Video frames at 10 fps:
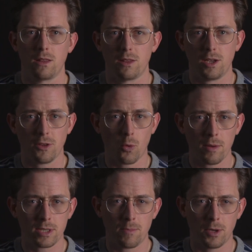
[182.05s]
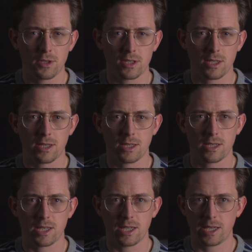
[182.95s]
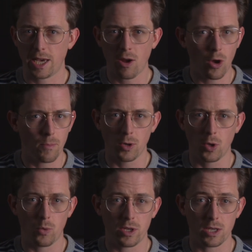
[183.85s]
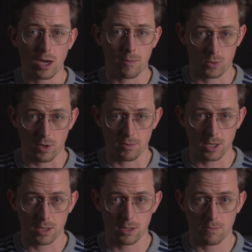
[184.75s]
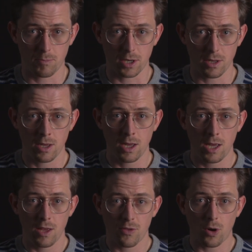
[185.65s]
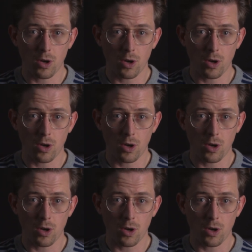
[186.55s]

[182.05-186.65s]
The other website builders in this list can all build e-commerce websites, but they're